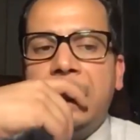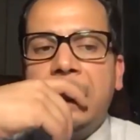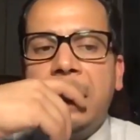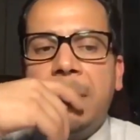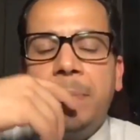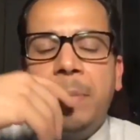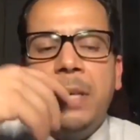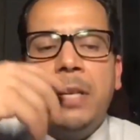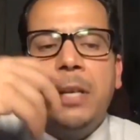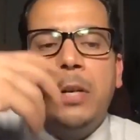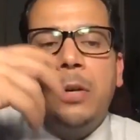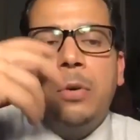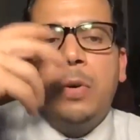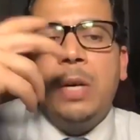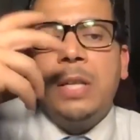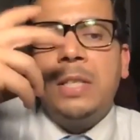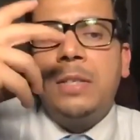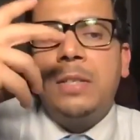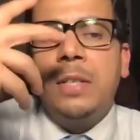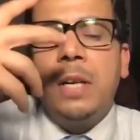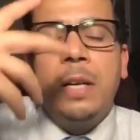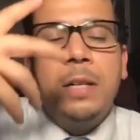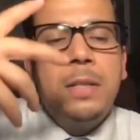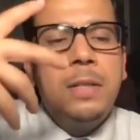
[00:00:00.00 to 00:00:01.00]
somebody who has
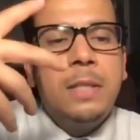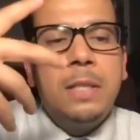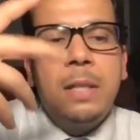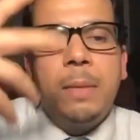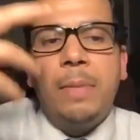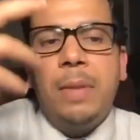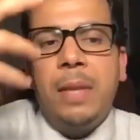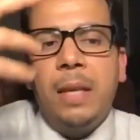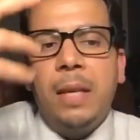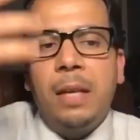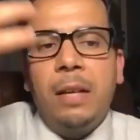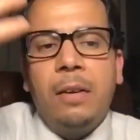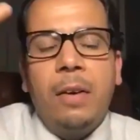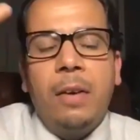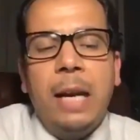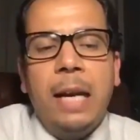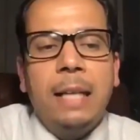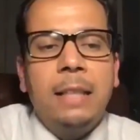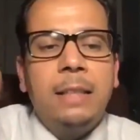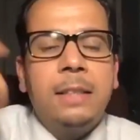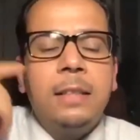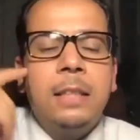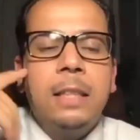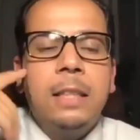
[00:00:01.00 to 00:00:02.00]
done something
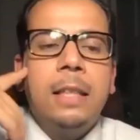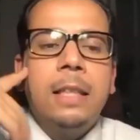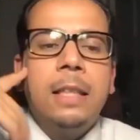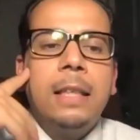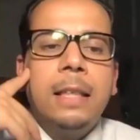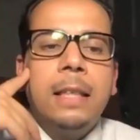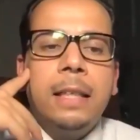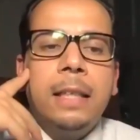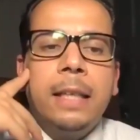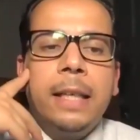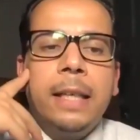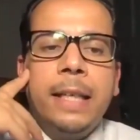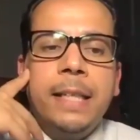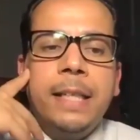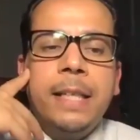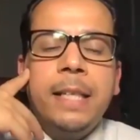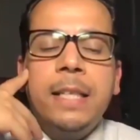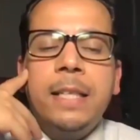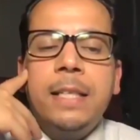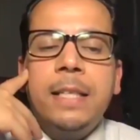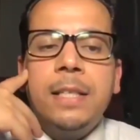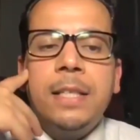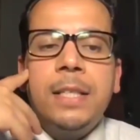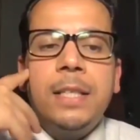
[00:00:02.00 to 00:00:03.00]
great in
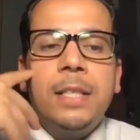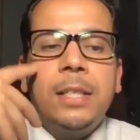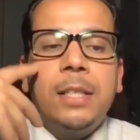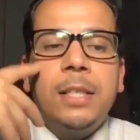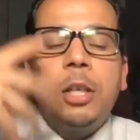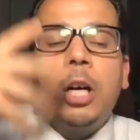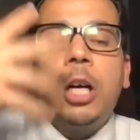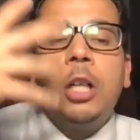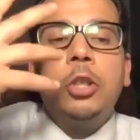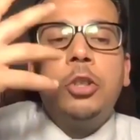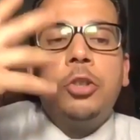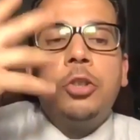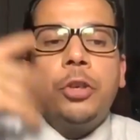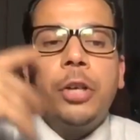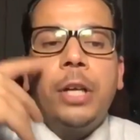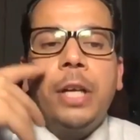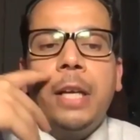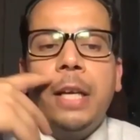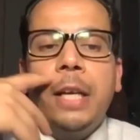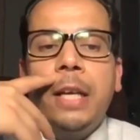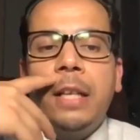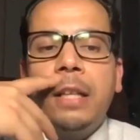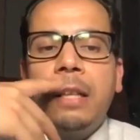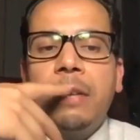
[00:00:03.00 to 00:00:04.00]
his
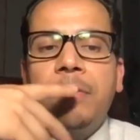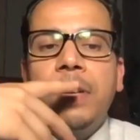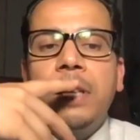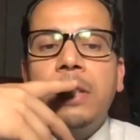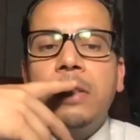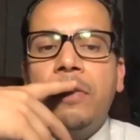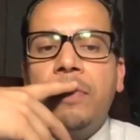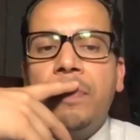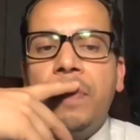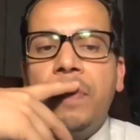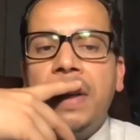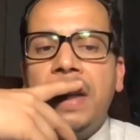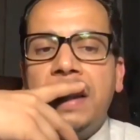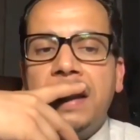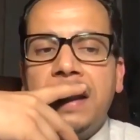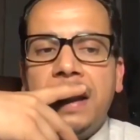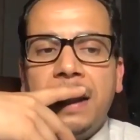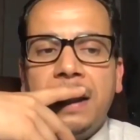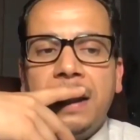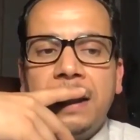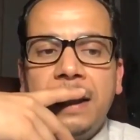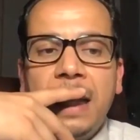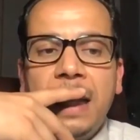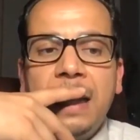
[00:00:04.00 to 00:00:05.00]
country in the field of
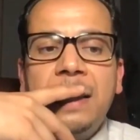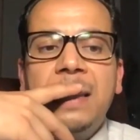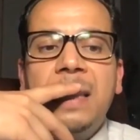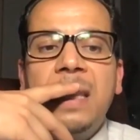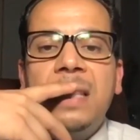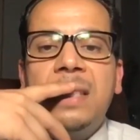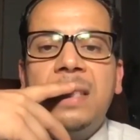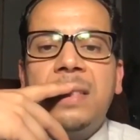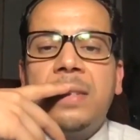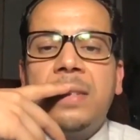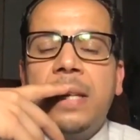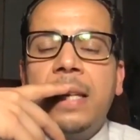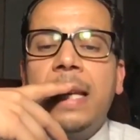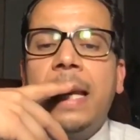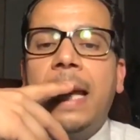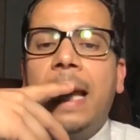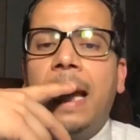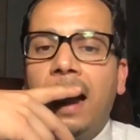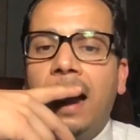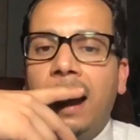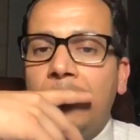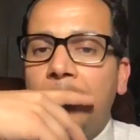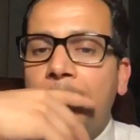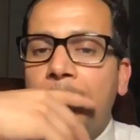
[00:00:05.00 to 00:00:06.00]
medicine. Does this really
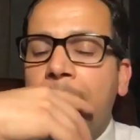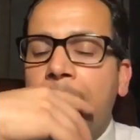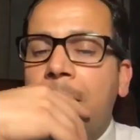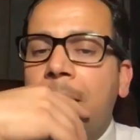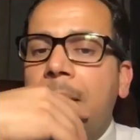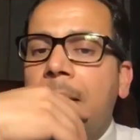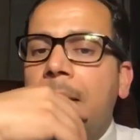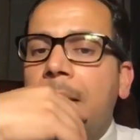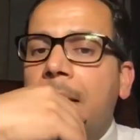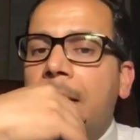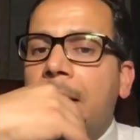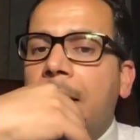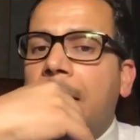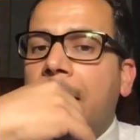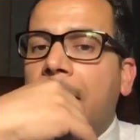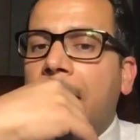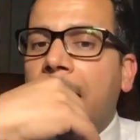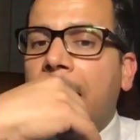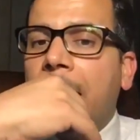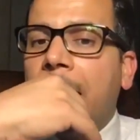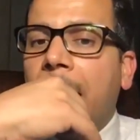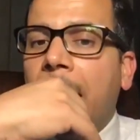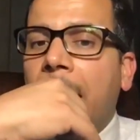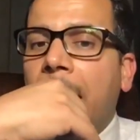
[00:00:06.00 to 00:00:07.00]
help?
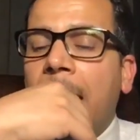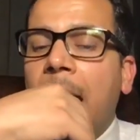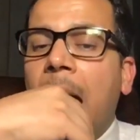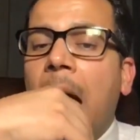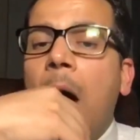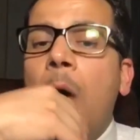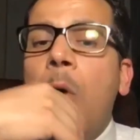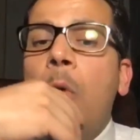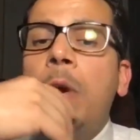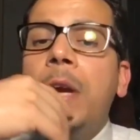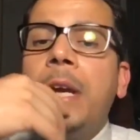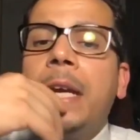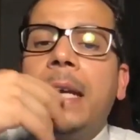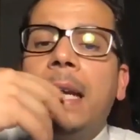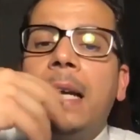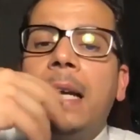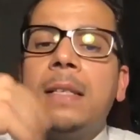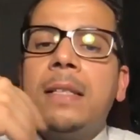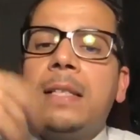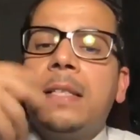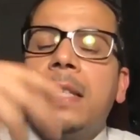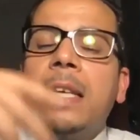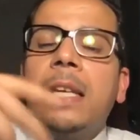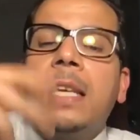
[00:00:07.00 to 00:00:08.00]
And how he can
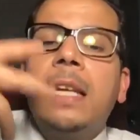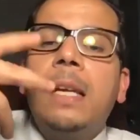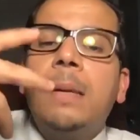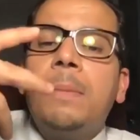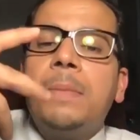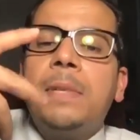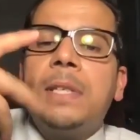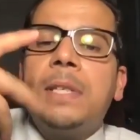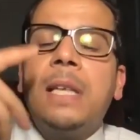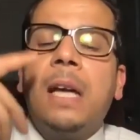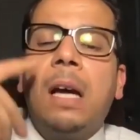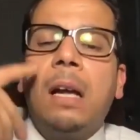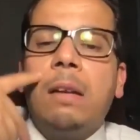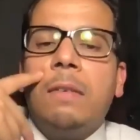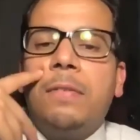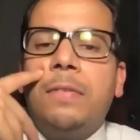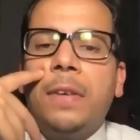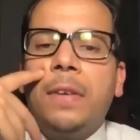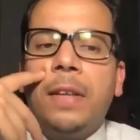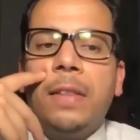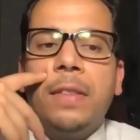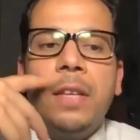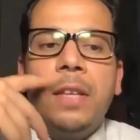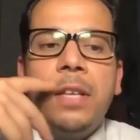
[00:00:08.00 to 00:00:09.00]
sell himself
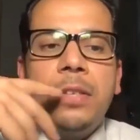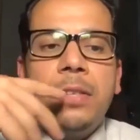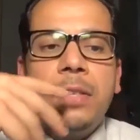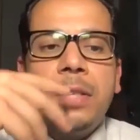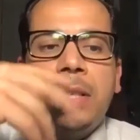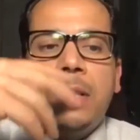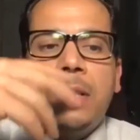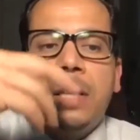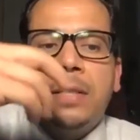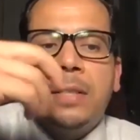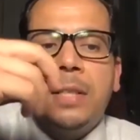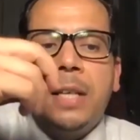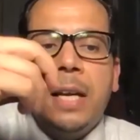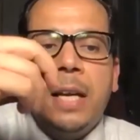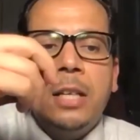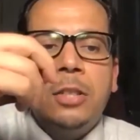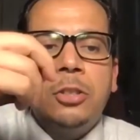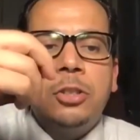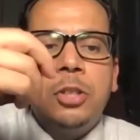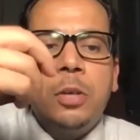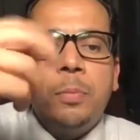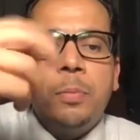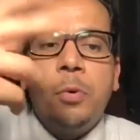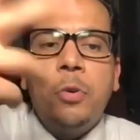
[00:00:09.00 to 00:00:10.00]
in this, let's say,
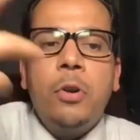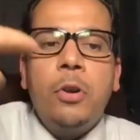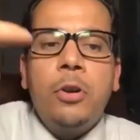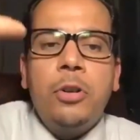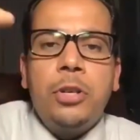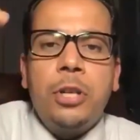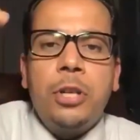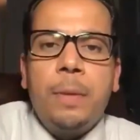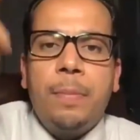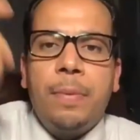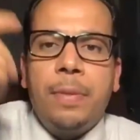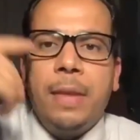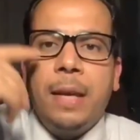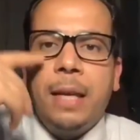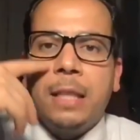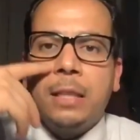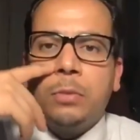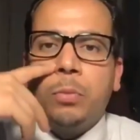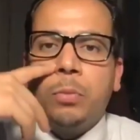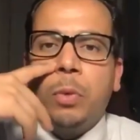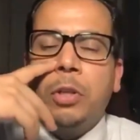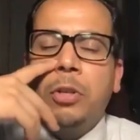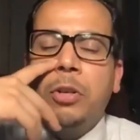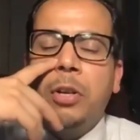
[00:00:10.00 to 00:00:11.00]
entrepreneurship
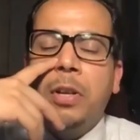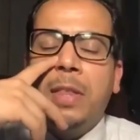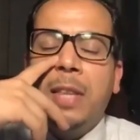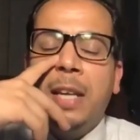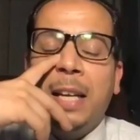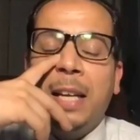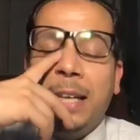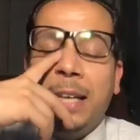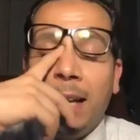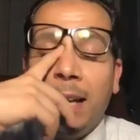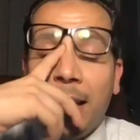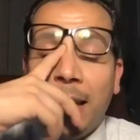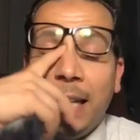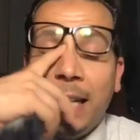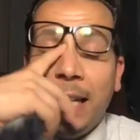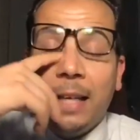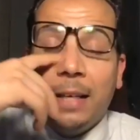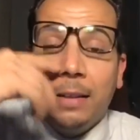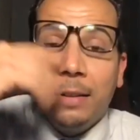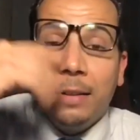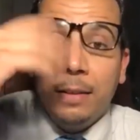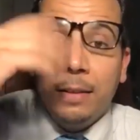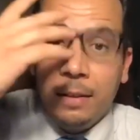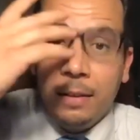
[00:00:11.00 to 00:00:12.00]
things. What do you think, Yaqeen?